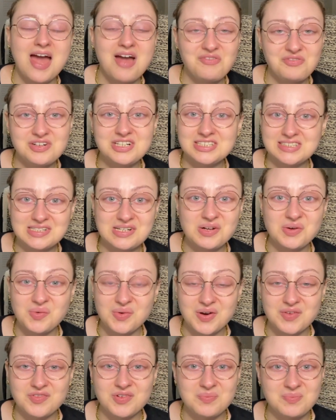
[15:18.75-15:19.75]
Every single
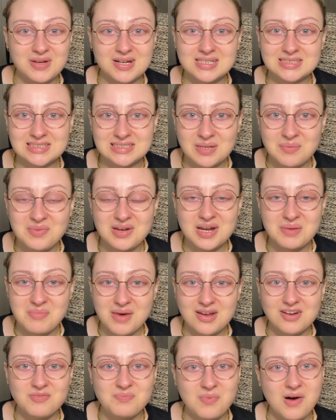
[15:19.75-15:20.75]
one of them, because somebody
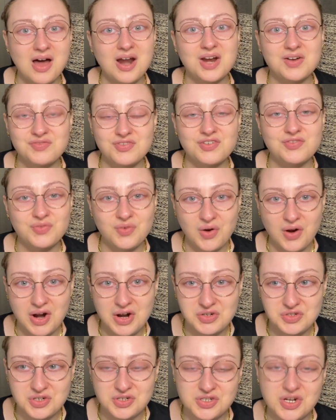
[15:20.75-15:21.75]
might have bought it for
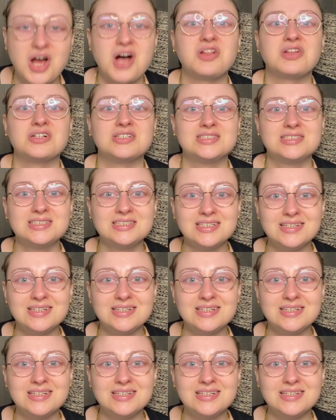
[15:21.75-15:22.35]
$400.